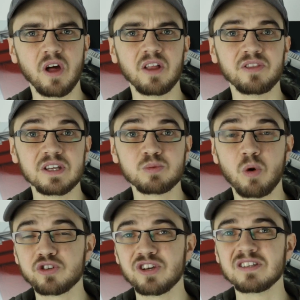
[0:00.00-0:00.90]
that these
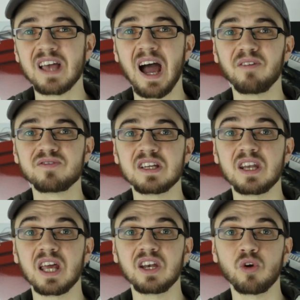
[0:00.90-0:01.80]
watches have
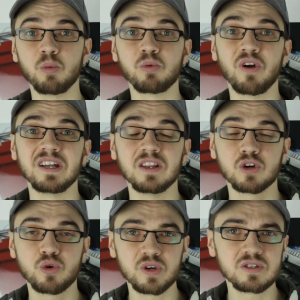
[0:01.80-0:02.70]
seen an upgrade in the
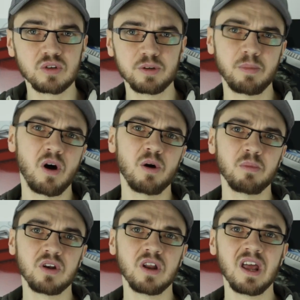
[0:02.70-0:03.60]
crystal
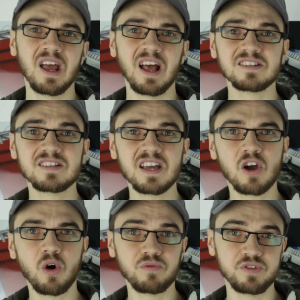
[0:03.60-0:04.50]
department, and
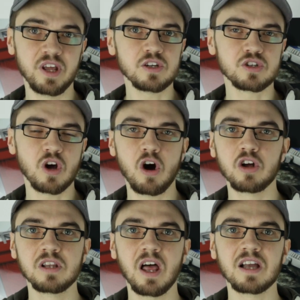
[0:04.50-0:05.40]
Seiko have ditched
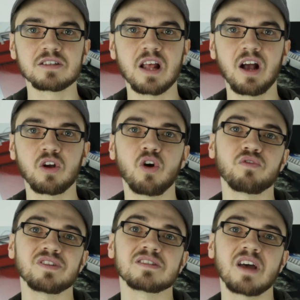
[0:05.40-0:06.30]
Hardlex and gone
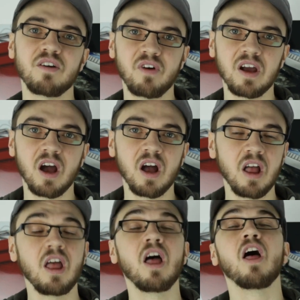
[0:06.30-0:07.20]
for sapphire.
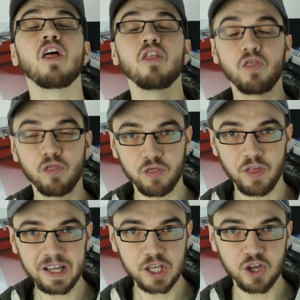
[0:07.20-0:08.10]

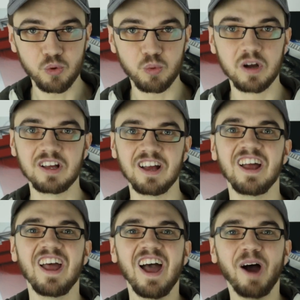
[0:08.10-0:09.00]
Thank you.
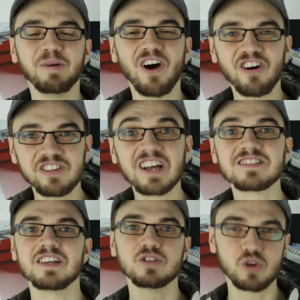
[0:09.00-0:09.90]
I mean,
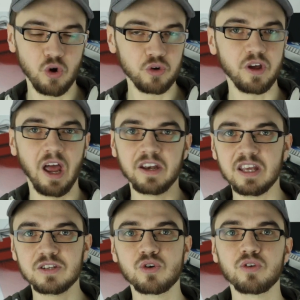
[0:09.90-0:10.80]
Hardlex is good and
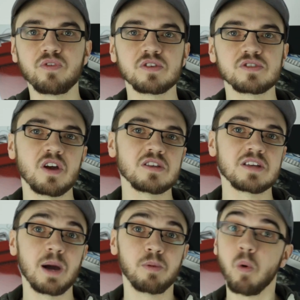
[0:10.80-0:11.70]
it is good for a certain
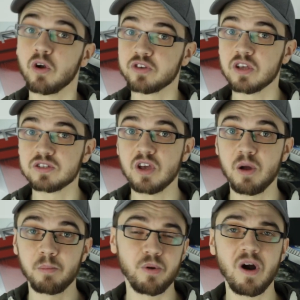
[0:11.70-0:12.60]
type of watch at a
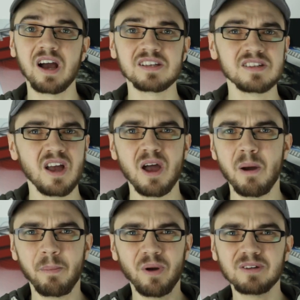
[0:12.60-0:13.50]
certain price,
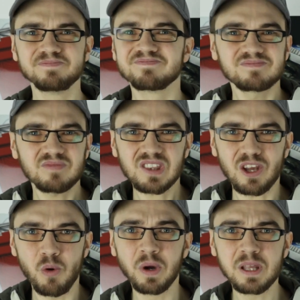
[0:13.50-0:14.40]
but
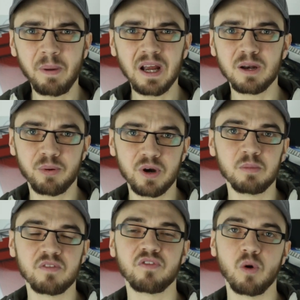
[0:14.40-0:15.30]
when you're paying a
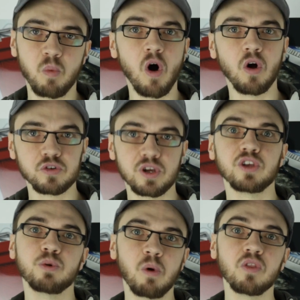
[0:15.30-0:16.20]
premium for a watch,
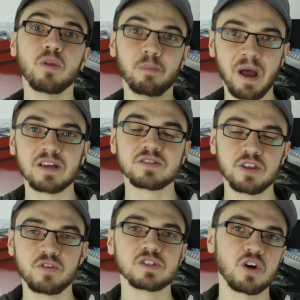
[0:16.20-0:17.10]
you want the best
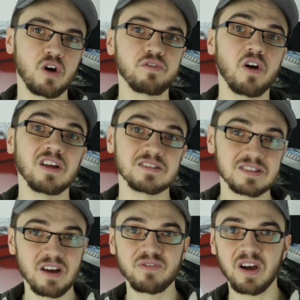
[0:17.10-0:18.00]
that there is on offer, and
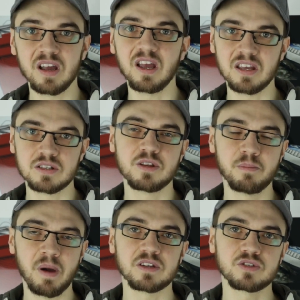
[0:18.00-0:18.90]
sapphire is the
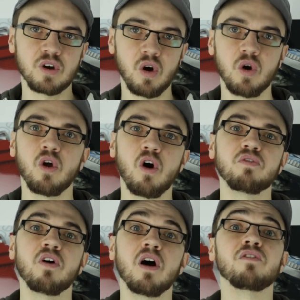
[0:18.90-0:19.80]
best on
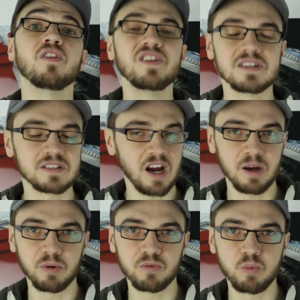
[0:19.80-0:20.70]
offer for this
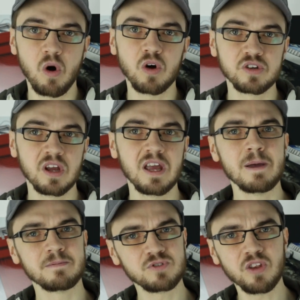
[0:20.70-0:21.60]
type of watch.
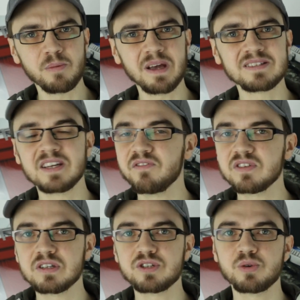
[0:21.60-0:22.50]
It's not the best in every
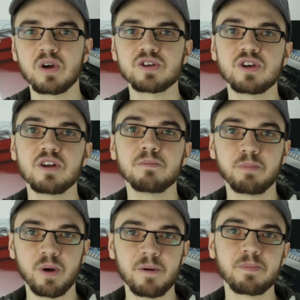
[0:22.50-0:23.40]
situation,
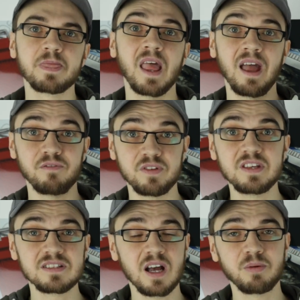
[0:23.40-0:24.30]
but for
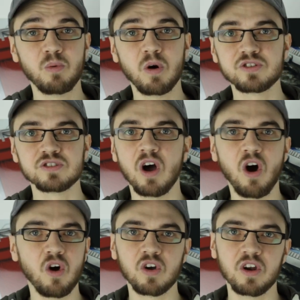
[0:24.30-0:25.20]
these type of watches that
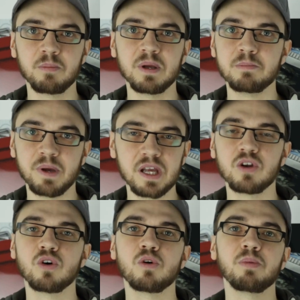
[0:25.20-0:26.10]
aren't going to be
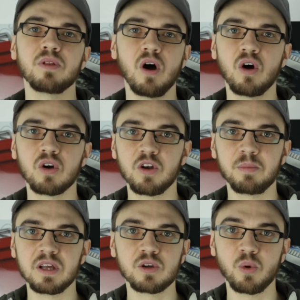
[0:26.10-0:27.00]
beaten up, that aren't going to
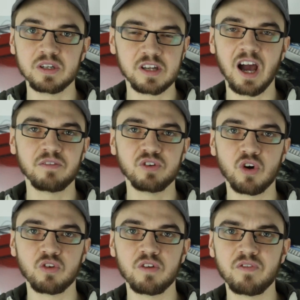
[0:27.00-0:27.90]
be going diving
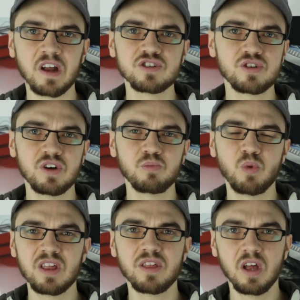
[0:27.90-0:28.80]
or adventuring
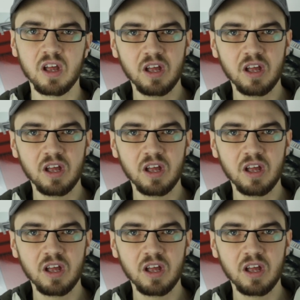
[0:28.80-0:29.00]
with,